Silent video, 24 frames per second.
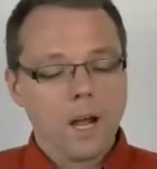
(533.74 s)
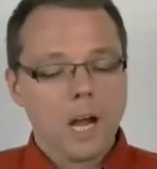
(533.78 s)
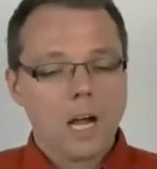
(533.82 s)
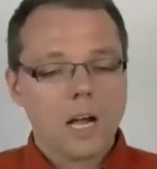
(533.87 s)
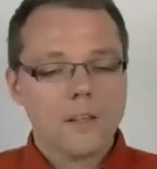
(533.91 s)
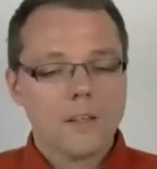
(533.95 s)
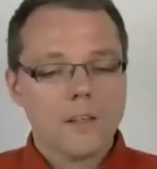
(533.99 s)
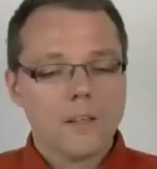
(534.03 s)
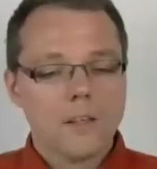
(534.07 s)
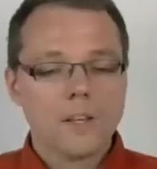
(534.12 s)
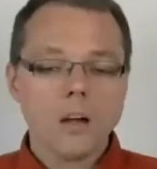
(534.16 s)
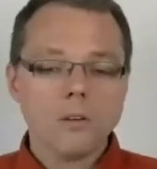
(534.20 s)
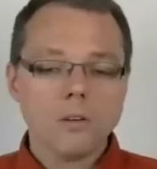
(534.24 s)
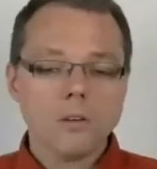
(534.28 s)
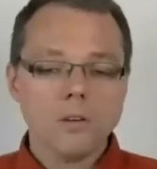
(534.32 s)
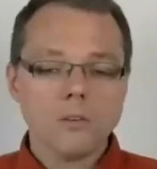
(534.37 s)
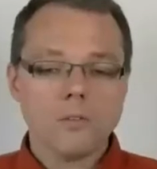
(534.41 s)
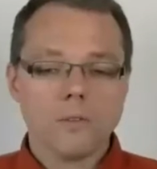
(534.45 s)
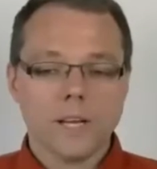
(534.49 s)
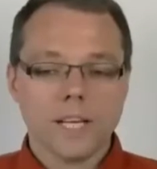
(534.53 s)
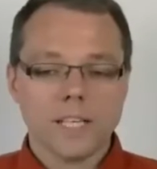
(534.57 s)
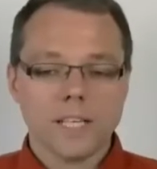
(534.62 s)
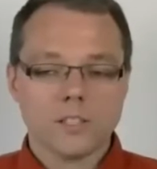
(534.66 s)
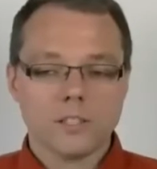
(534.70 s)
The current
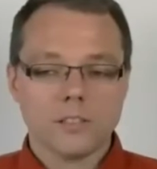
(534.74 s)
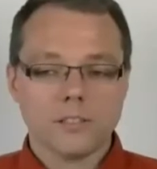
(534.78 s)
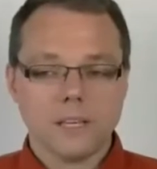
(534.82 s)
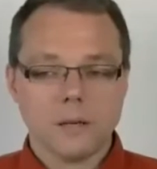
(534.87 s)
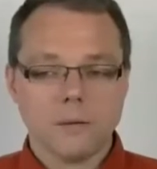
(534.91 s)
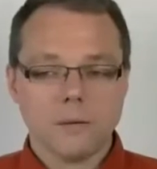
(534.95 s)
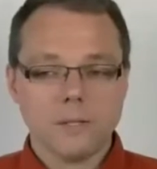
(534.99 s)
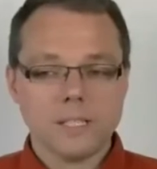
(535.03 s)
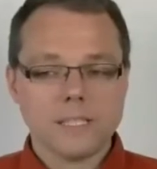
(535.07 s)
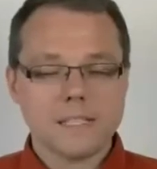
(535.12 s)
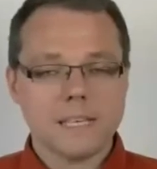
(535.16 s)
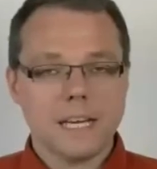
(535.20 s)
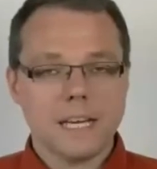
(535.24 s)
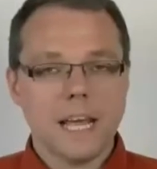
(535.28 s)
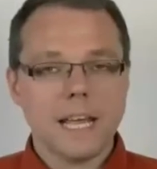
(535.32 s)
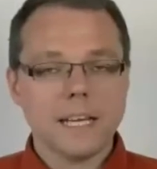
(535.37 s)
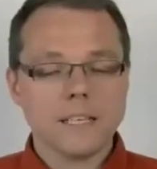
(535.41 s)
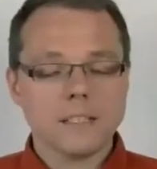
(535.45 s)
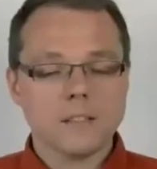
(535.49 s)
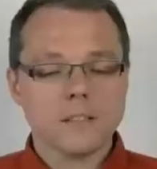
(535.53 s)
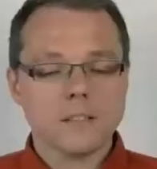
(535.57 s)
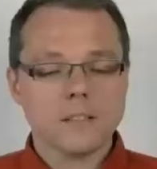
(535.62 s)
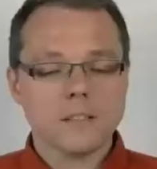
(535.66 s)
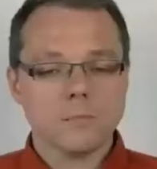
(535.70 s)
ranges that we
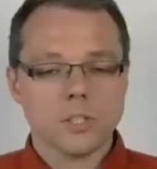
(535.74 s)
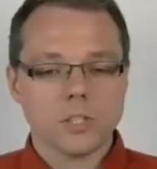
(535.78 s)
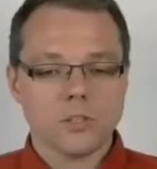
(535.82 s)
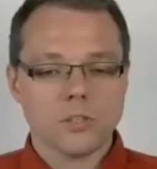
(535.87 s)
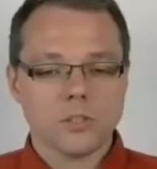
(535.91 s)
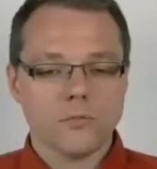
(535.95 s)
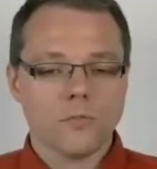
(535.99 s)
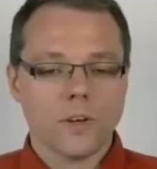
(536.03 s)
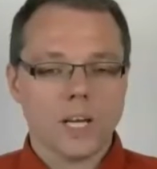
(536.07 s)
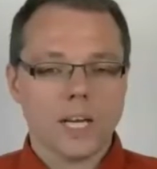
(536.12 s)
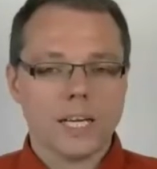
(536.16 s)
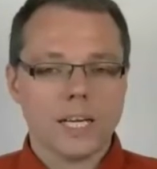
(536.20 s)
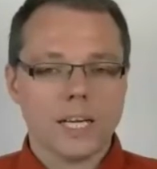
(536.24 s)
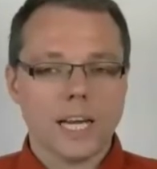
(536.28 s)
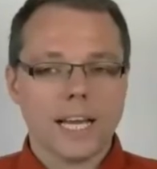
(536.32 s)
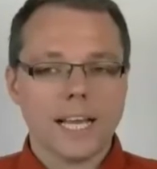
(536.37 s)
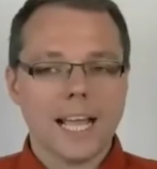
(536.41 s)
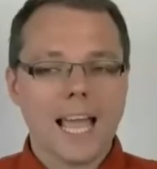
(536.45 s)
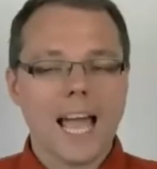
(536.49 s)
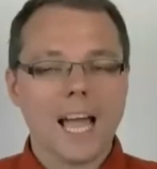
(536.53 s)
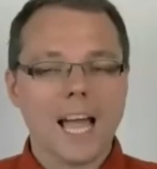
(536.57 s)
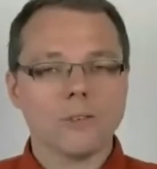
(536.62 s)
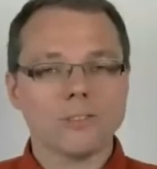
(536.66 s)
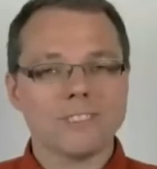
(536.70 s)
select, which define like
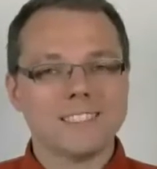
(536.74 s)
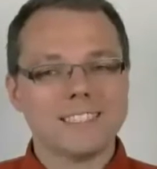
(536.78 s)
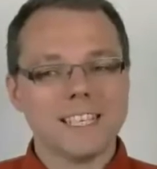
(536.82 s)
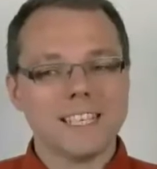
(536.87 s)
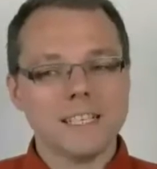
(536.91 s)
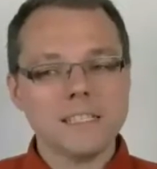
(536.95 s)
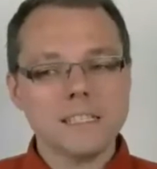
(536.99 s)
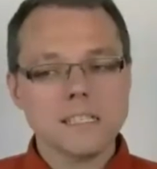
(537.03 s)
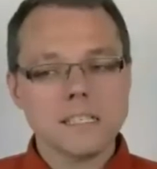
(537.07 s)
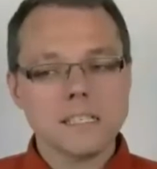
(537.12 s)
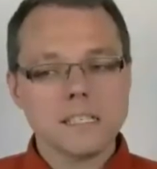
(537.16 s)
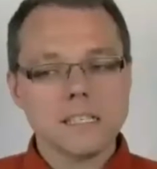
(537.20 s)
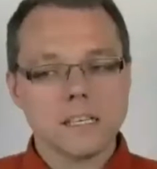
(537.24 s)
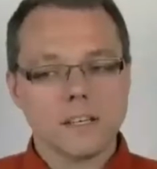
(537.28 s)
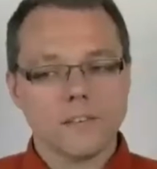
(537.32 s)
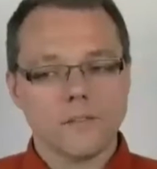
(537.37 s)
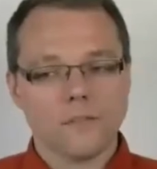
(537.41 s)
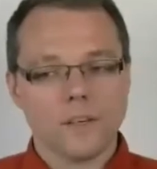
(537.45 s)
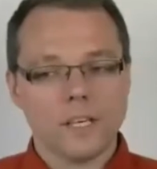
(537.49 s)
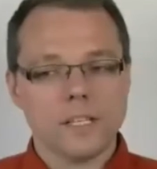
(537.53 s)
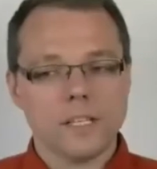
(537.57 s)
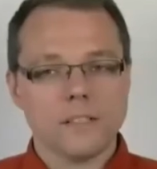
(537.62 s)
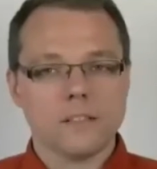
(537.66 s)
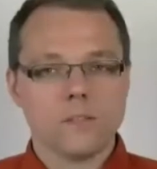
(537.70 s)
how sensitive
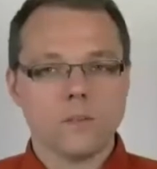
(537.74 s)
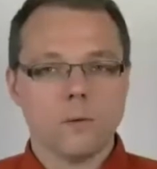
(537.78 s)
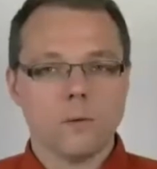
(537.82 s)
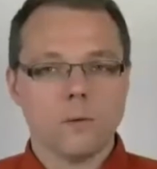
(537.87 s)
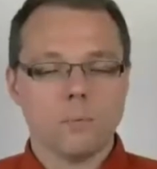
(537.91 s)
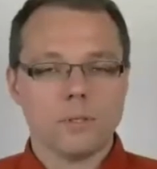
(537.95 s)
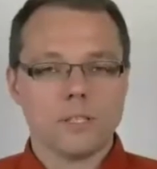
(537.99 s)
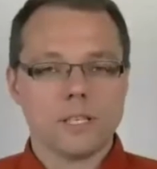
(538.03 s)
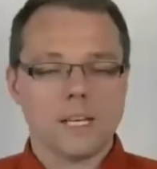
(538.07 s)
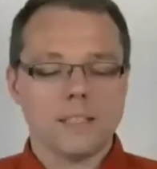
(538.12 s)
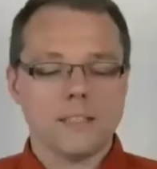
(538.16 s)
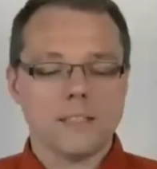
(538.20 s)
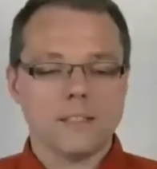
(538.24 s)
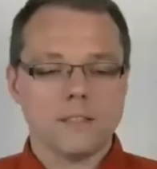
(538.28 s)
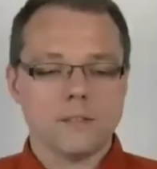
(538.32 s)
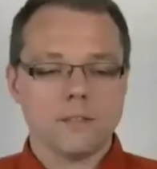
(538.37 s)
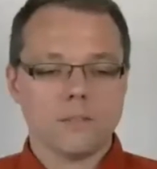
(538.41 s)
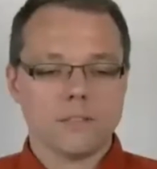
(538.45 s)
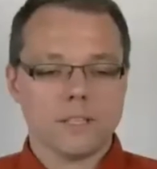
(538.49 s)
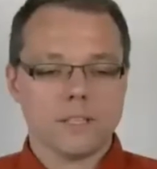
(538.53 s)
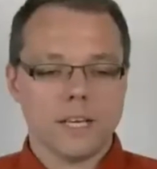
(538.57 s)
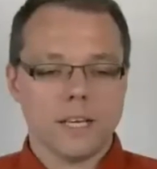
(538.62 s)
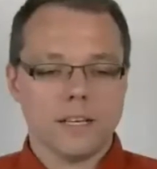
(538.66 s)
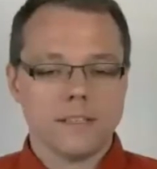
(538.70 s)
is your
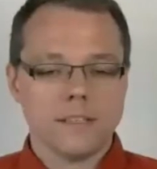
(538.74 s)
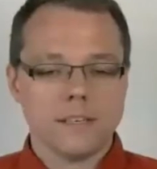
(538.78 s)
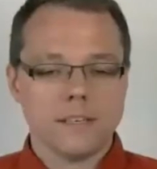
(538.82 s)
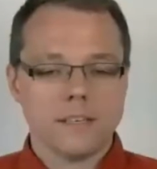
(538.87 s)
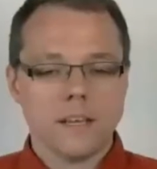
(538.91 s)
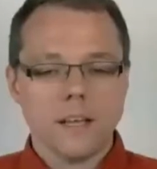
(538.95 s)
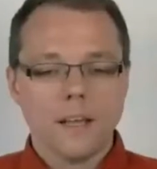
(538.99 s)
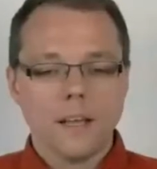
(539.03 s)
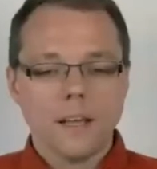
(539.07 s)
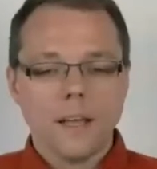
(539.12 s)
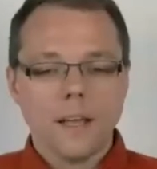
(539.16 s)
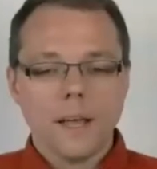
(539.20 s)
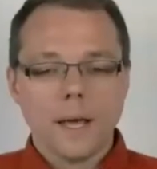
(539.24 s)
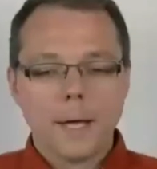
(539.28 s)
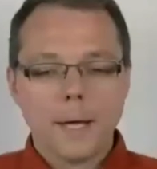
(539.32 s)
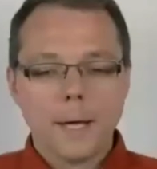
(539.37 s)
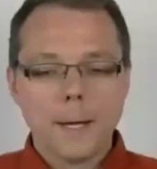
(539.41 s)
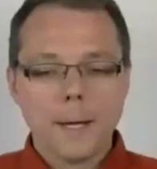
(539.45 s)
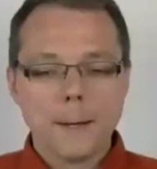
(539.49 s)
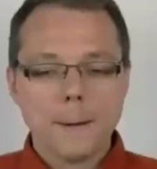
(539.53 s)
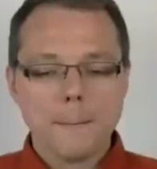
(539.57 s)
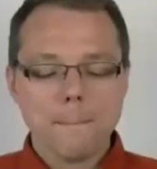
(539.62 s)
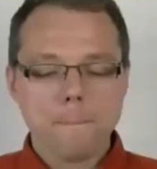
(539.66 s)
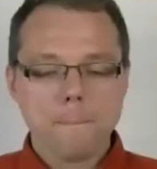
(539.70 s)
potentiostat,
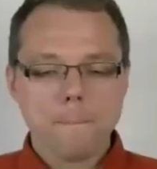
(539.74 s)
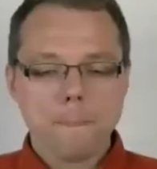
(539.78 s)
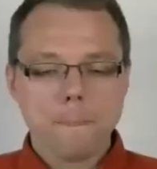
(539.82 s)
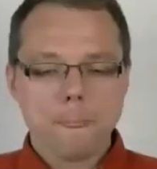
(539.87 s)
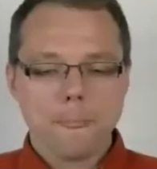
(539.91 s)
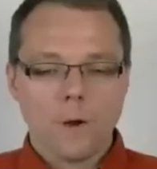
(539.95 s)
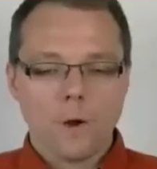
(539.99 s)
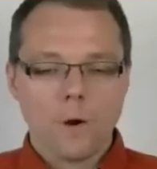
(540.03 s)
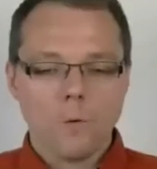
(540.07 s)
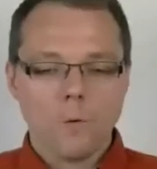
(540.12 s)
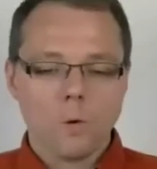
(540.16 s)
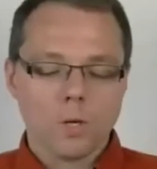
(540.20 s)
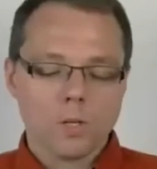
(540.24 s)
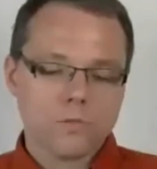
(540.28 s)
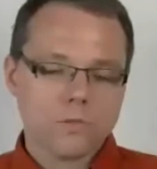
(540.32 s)
or what